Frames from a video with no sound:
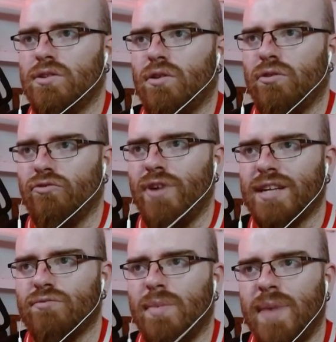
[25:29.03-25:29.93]
so the
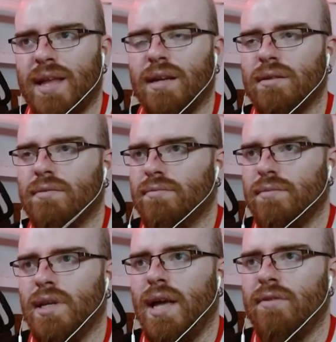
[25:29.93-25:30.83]
reaction will be better
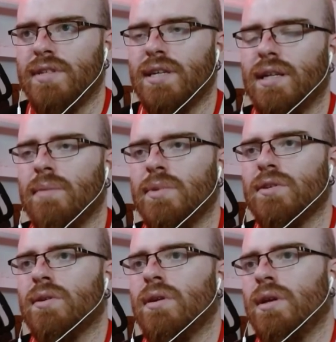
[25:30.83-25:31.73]
every single
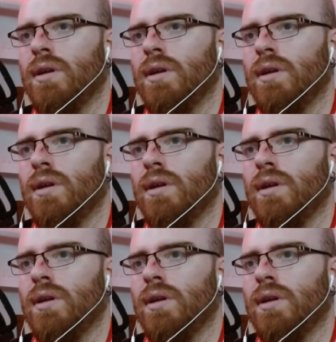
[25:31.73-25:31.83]
episode.